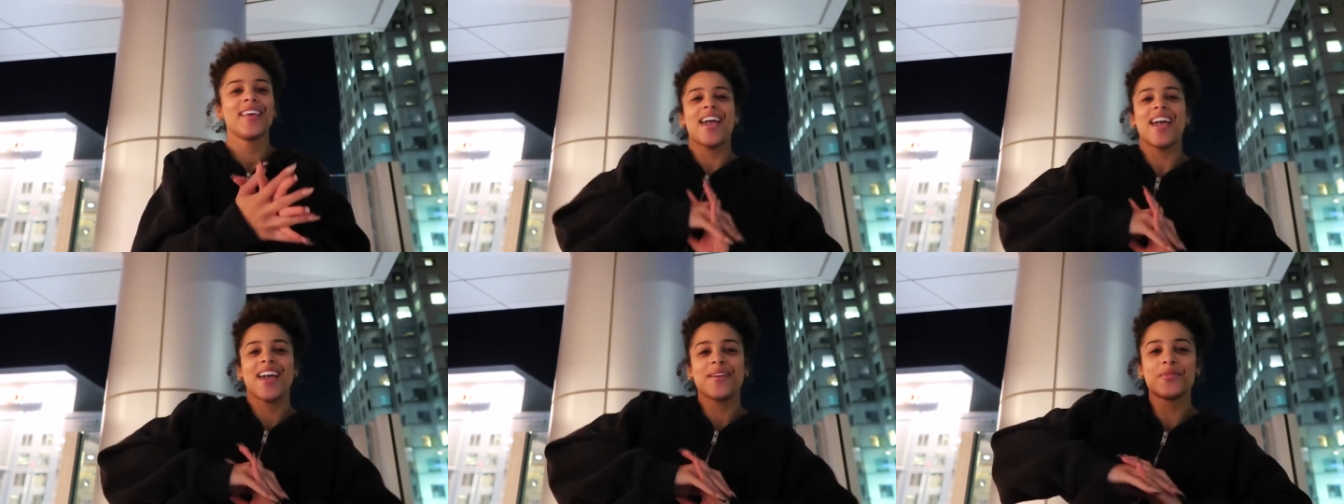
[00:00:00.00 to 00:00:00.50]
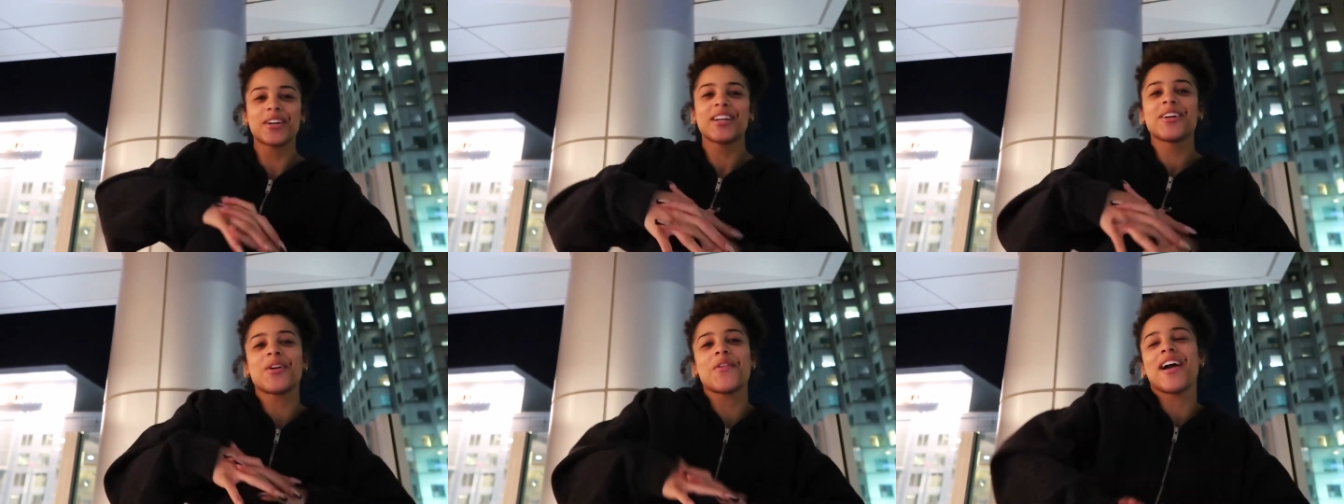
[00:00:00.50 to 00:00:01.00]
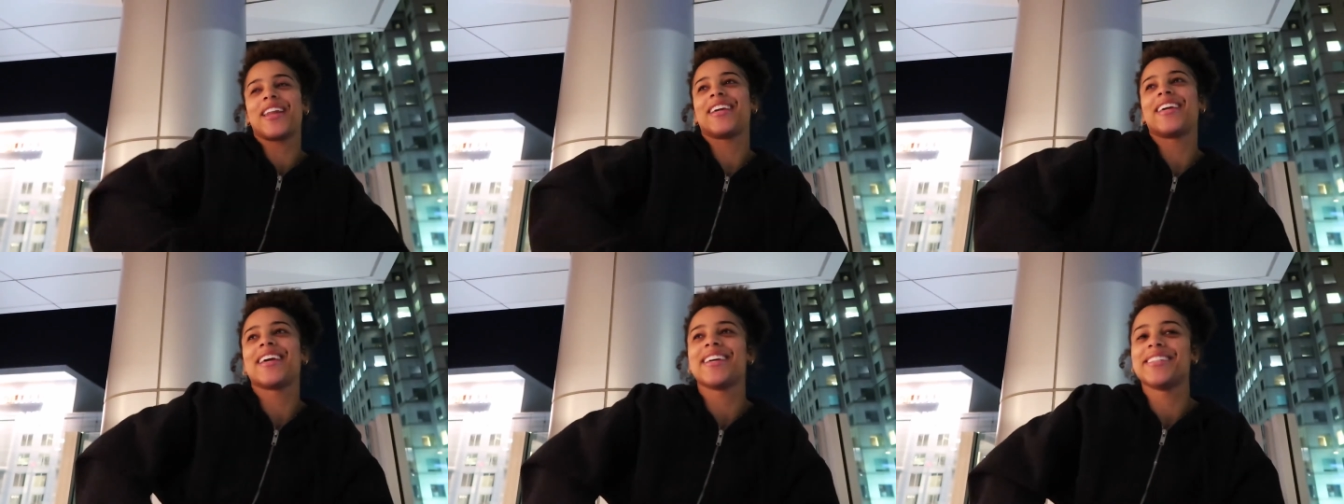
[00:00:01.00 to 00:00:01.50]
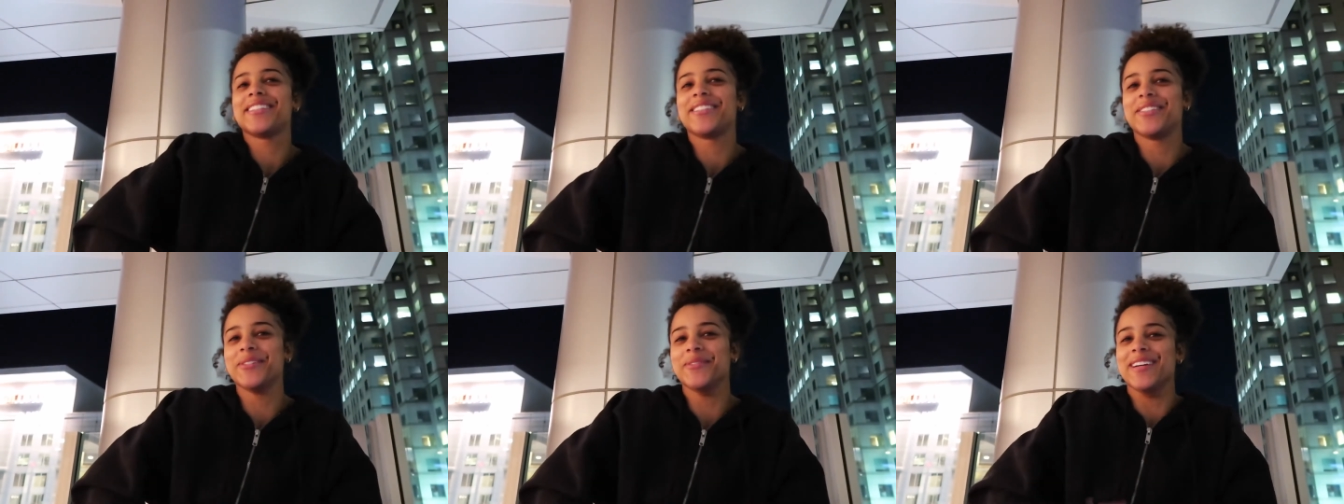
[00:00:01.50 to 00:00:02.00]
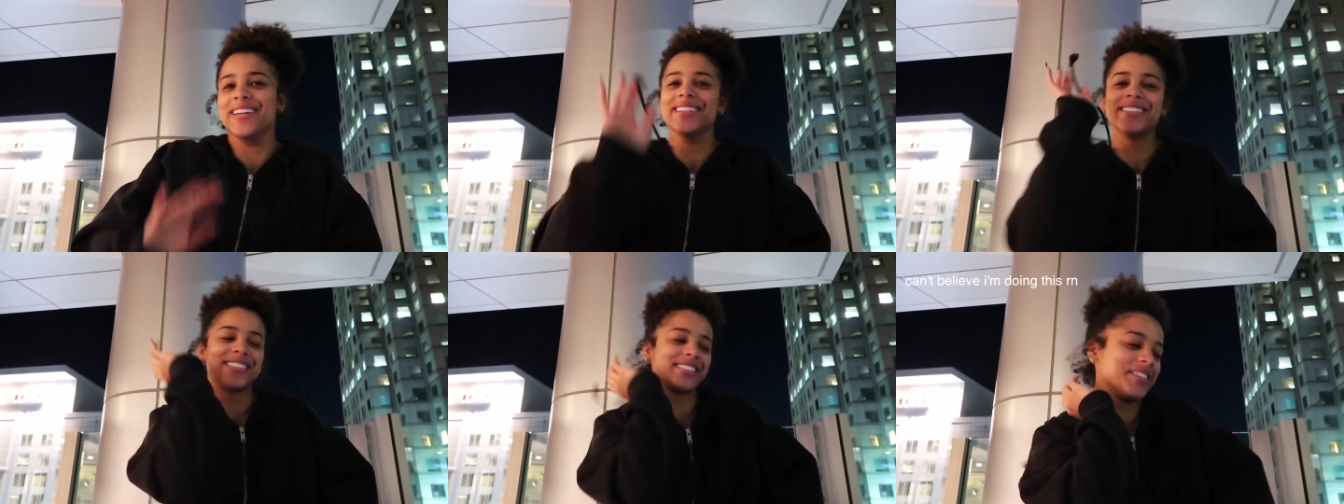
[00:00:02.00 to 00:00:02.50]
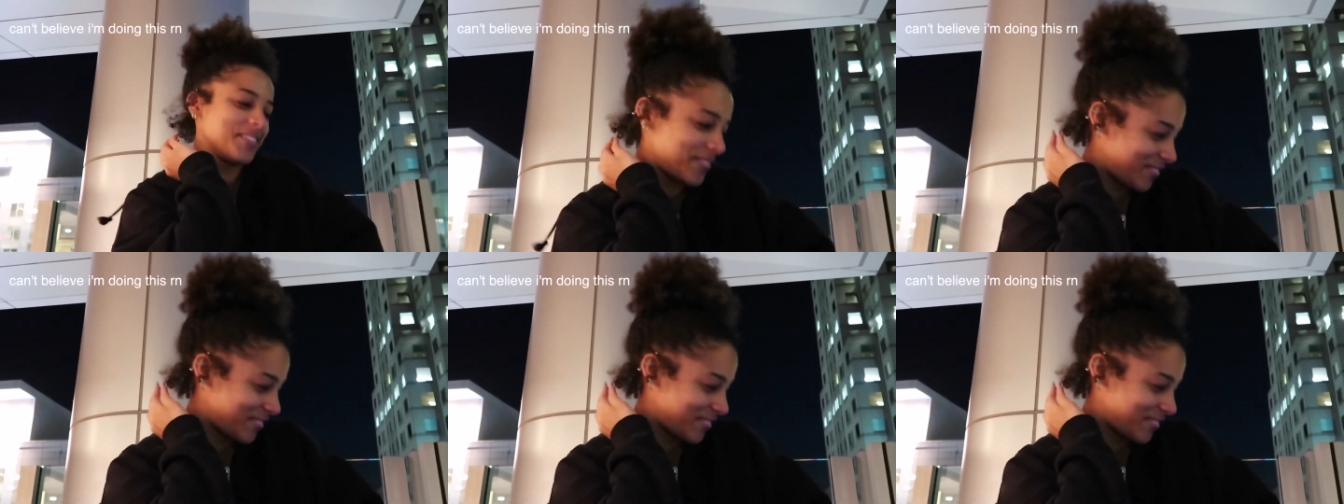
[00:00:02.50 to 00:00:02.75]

and we're gonna go ahead and get into it.